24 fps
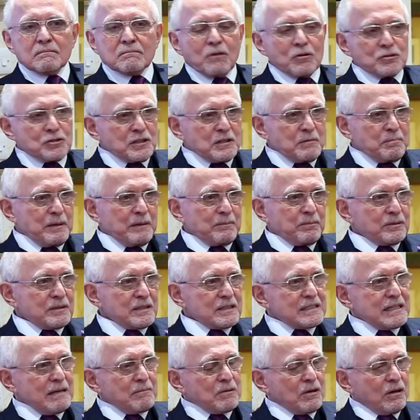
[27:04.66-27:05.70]
most of the people in
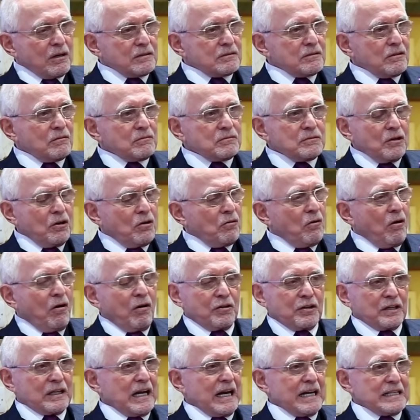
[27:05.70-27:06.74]
the seminar don't know
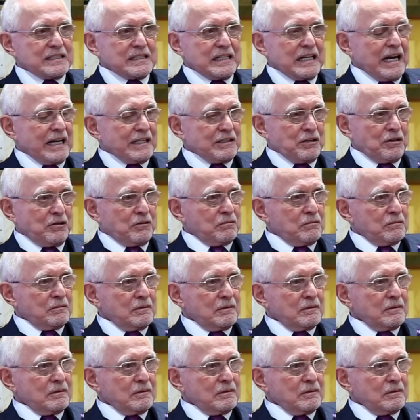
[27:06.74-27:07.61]
all the guys that I know.